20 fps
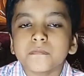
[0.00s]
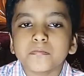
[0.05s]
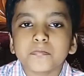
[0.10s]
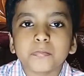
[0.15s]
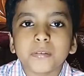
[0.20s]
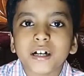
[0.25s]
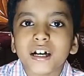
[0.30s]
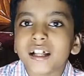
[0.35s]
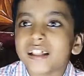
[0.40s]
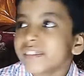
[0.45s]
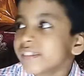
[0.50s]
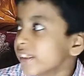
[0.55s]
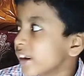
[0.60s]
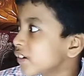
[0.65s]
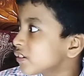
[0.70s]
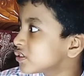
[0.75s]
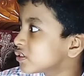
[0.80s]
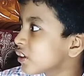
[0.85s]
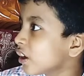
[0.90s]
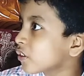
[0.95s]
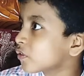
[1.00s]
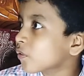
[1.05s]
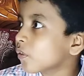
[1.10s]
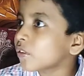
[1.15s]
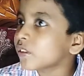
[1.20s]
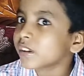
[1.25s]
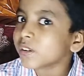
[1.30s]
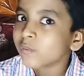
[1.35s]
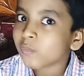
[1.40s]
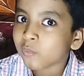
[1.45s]
But there's not
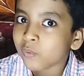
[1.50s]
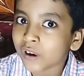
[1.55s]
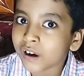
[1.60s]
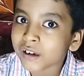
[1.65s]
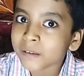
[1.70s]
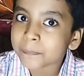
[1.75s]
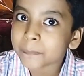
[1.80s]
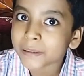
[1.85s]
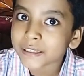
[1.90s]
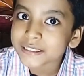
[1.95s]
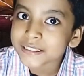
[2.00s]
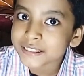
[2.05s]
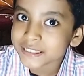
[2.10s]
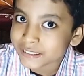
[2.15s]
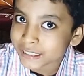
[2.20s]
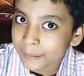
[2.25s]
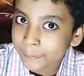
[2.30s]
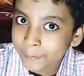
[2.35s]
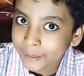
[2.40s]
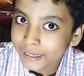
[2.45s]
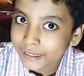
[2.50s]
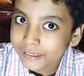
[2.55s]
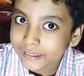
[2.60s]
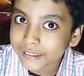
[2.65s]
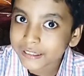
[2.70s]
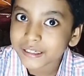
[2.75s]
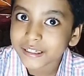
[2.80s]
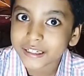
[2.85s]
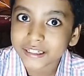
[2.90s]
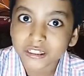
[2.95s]
only one
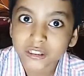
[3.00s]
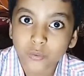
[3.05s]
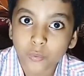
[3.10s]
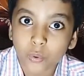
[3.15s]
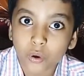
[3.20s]
pandemic in the